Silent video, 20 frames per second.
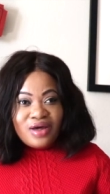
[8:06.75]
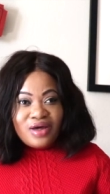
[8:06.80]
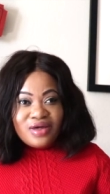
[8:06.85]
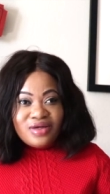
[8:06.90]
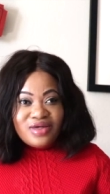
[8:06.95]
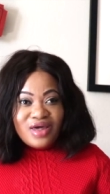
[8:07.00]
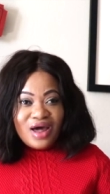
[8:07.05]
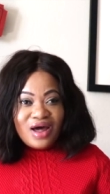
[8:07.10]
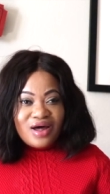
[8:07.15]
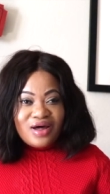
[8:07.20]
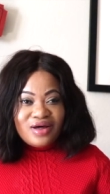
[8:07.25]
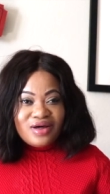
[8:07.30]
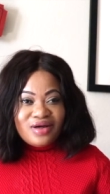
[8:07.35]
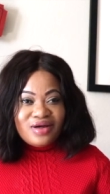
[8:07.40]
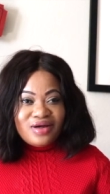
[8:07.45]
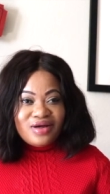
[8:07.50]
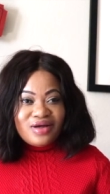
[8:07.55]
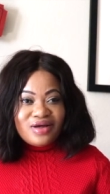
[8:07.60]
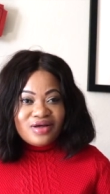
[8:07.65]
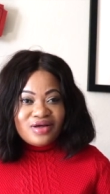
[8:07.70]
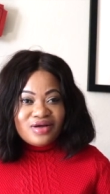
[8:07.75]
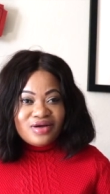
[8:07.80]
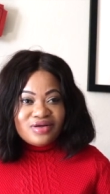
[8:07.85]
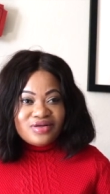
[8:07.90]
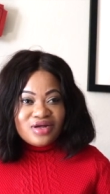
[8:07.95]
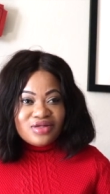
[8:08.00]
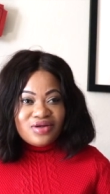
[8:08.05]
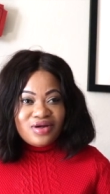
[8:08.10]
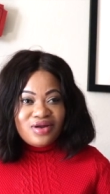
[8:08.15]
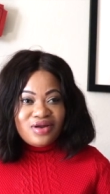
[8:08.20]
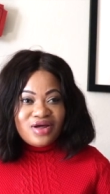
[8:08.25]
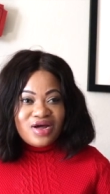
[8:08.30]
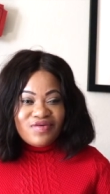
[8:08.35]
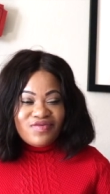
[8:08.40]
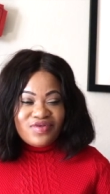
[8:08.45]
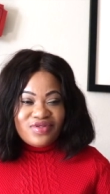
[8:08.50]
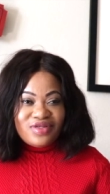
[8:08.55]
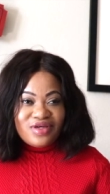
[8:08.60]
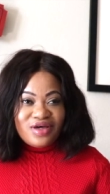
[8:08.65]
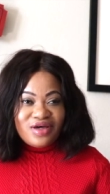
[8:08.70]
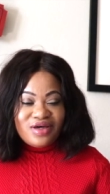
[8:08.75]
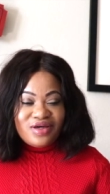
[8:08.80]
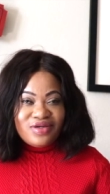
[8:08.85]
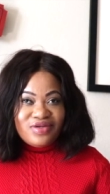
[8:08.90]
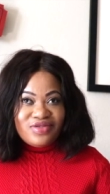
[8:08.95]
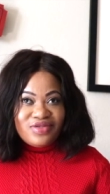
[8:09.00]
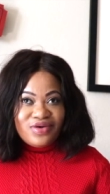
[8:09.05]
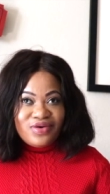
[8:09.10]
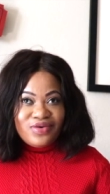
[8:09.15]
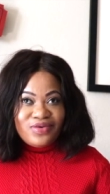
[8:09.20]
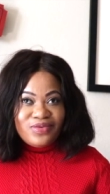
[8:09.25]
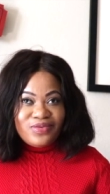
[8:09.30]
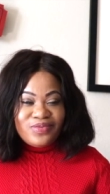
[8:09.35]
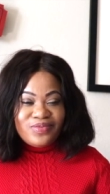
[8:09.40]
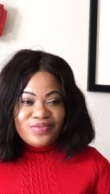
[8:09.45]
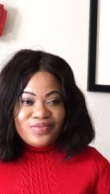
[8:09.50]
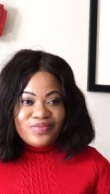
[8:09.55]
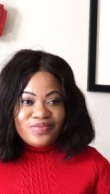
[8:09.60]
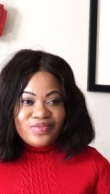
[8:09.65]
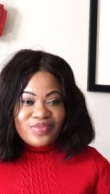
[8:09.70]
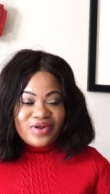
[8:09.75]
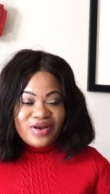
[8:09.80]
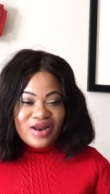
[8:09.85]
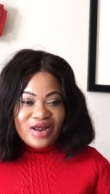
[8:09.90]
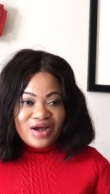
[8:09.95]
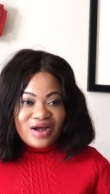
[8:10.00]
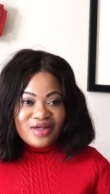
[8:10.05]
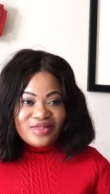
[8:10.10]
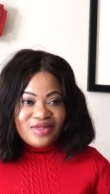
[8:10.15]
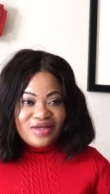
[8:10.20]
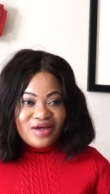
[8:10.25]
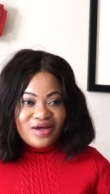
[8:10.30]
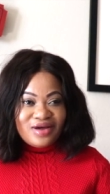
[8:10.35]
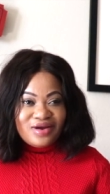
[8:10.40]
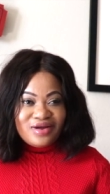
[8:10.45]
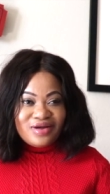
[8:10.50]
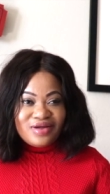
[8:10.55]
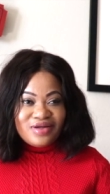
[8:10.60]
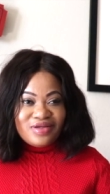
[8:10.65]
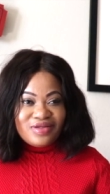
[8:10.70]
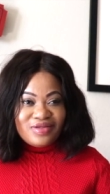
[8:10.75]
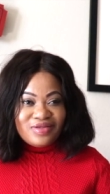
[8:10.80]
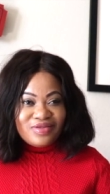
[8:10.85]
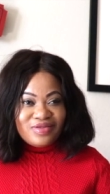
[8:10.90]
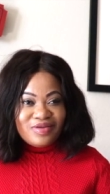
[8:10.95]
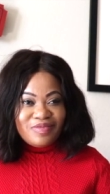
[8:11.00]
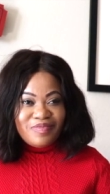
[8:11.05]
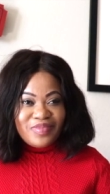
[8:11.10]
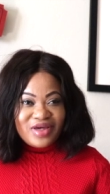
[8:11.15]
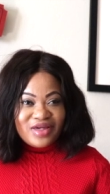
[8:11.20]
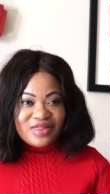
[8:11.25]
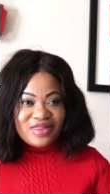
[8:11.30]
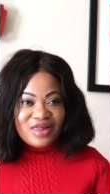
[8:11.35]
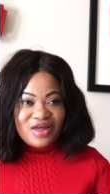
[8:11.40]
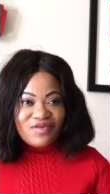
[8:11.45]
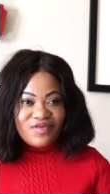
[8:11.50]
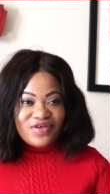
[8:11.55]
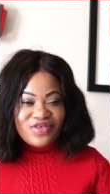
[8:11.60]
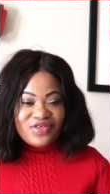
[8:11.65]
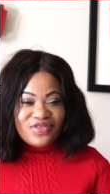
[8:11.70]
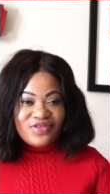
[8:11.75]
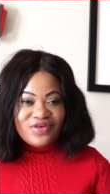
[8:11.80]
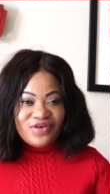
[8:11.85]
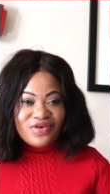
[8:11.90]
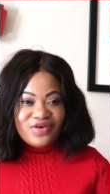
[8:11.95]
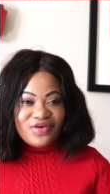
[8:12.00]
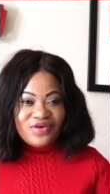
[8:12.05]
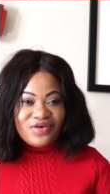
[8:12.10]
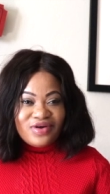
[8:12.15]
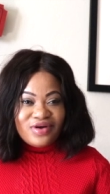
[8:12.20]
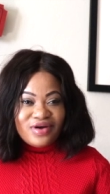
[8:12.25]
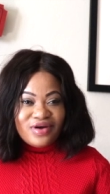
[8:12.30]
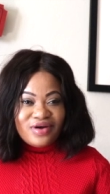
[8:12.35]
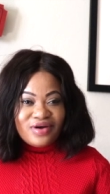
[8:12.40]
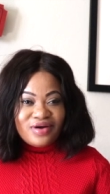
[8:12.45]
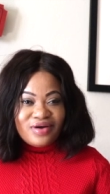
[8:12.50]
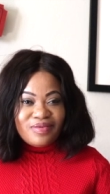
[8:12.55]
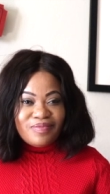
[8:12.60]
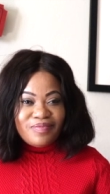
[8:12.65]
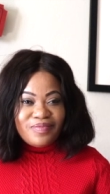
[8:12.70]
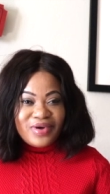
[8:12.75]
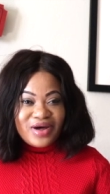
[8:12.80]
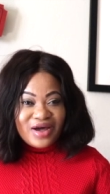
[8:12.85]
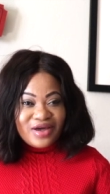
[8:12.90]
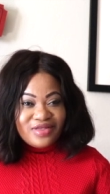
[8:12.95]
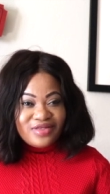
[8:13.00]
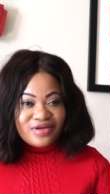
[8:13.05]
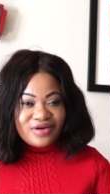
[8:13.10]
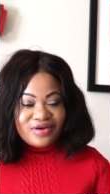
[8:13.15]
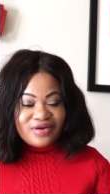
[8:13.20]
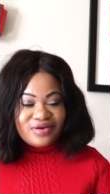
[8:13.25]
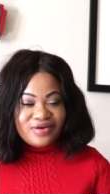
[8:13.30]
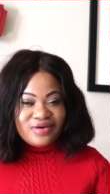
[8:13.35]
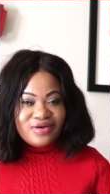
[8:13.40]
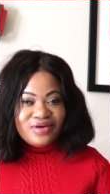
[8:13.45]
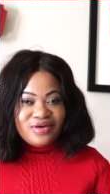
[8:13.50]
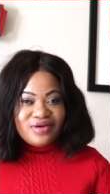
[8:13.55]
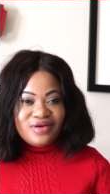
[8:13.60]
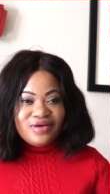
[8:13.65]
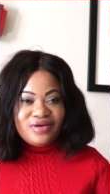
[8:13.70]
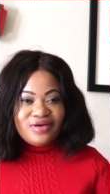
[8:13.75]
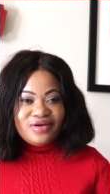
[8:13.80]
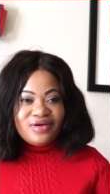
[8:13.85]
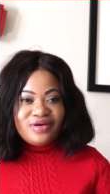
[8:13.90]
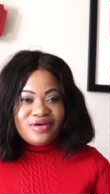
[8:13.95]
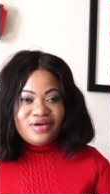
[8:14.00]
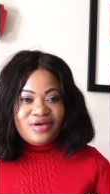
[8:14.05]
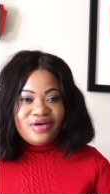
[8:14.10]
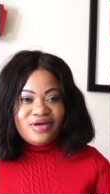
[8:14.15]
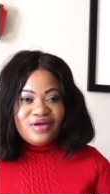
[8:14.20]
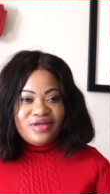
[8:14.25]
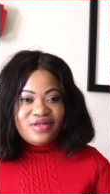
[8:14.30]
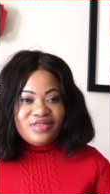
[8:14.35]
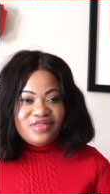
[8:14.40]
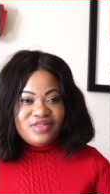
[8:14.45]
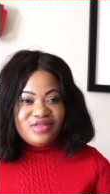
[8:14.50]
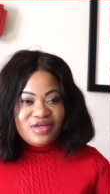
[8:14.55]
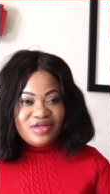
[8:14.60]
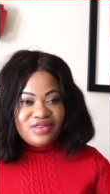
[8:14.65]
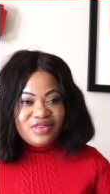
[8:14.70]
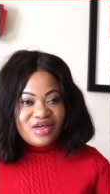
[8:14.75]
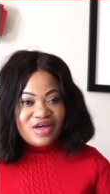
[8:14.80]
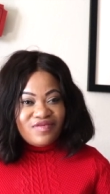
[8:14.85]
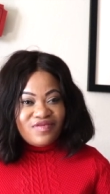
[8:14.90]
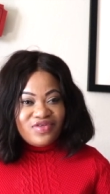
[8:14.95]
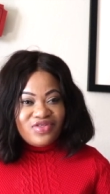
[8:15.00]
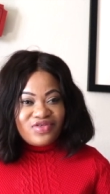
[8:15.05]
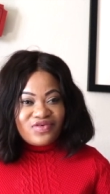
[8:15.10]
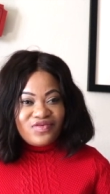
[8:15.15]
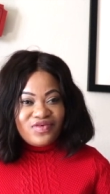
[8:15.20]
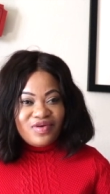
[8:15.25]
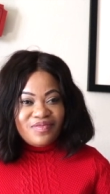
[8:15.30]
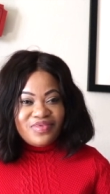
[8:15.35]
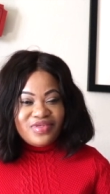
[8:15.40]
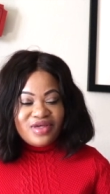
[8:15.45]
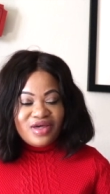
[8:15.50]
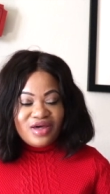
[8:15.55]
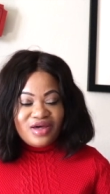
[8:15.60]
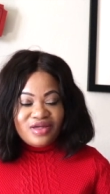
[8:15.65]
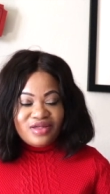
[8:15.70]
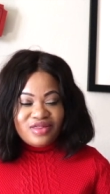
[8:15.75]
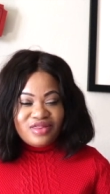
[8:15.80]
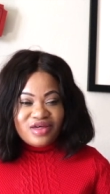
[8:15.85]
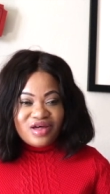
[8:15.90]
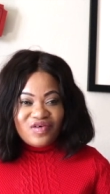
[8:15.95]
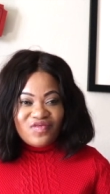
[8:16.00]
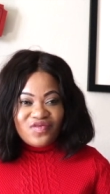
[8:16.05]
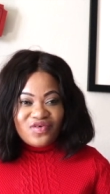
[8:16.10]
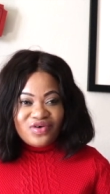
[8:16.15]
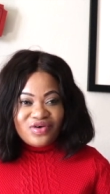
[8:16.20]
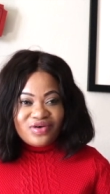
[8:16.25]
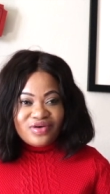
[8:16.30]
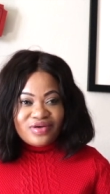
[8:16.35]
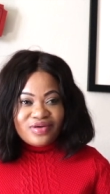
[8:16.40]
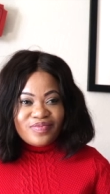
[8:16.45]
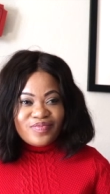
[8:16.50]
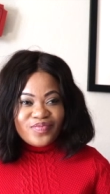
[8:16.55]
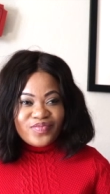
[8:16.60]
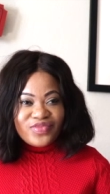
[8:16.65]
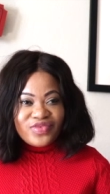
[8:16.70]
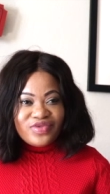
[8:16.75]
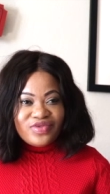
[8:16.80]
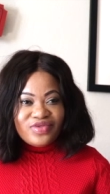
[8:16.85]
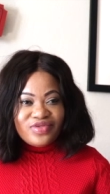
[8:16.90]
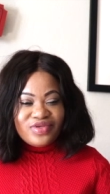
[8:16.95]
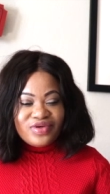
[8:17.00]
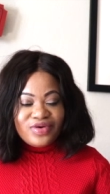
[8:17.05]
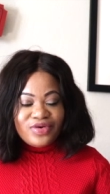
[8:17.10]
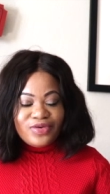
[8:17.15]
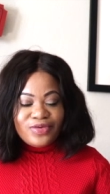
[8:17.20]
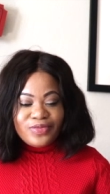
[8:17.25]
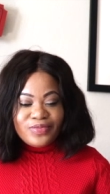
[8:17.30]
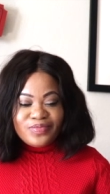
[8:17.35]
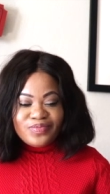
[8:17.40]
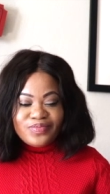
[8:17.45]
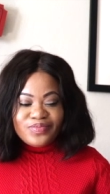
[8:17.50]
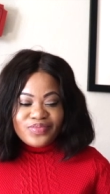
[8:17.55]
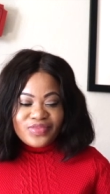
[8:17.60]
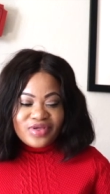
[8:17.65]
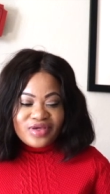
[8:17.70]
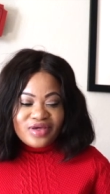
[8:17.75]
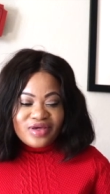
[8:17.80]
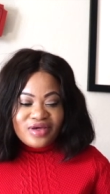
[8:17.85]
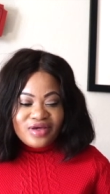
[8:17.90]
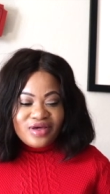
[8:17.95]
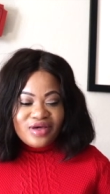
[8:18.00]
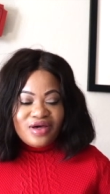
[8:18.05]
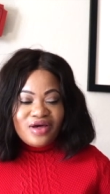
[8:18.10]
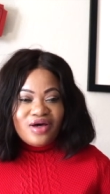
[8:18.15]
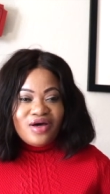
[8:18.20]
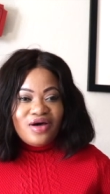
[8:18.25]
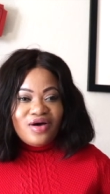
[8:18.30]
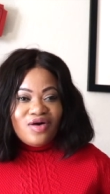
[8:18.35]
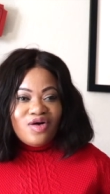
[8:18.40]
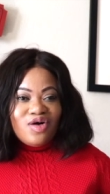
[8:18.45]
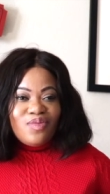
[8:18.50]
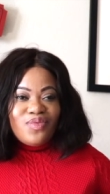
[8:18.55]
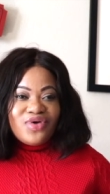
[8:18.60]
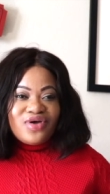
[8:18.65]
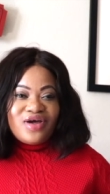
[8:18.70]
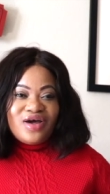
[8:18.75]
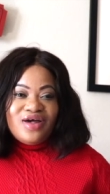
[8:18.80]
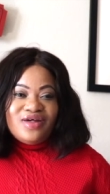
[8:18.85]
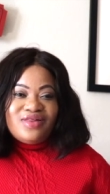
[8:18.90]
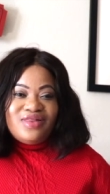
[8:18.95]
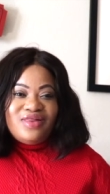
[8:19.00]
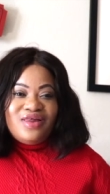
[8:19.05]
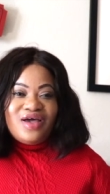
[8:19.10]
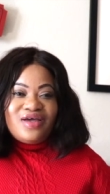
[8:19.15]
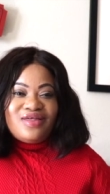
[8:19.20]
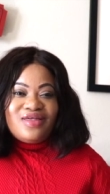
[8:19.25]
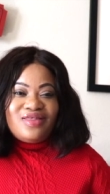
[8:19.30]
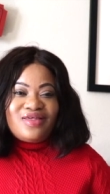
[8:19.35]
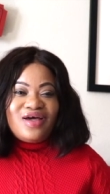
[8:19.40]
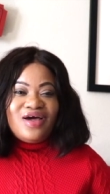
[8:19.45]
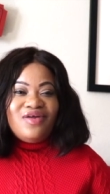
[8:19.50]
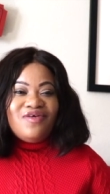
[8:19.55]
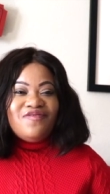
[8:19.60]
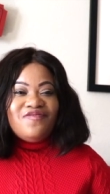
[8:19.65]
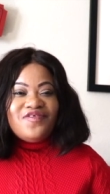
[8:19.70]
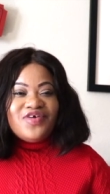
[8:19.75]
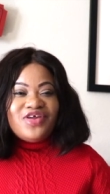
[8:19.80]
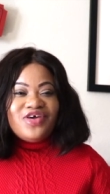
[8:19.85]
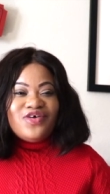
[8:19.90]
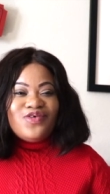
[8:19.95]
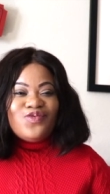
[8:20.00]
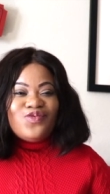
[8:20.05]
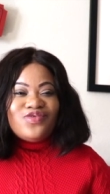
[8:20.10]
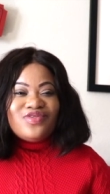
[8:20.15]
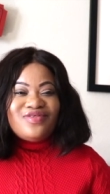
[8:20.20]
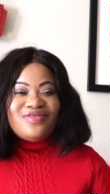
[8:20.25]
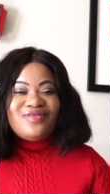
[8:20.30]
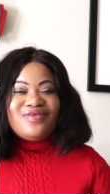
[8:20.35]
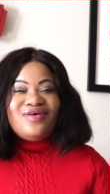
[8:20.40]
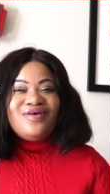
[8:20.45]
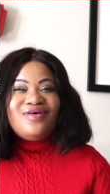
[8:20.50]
yeah, that's all I have to say. So, like I said, the best languages to learn are Python, JavaScript, and Java. So, hope you guys like this kind of videos.